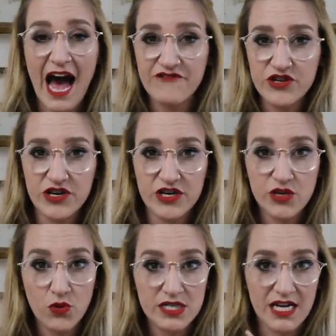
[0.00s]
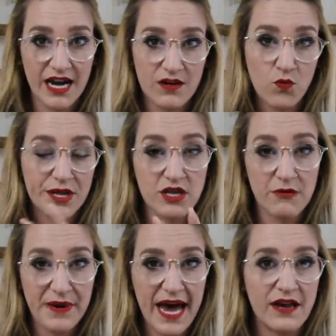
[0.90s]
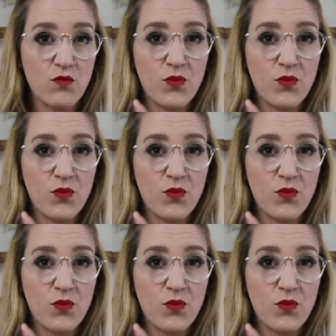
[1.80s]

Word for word: after you're done with your pet